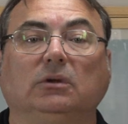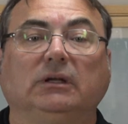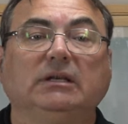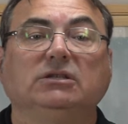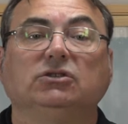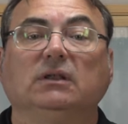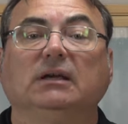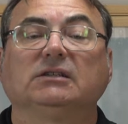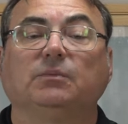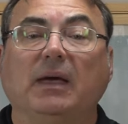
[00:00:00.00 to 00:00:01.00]
will lead to the
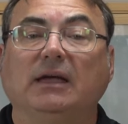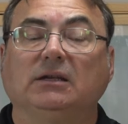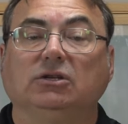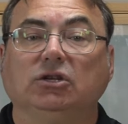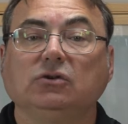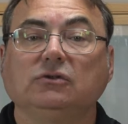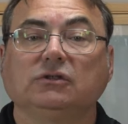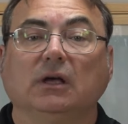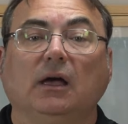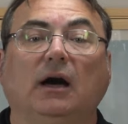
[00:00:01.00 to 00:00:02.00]
expanded use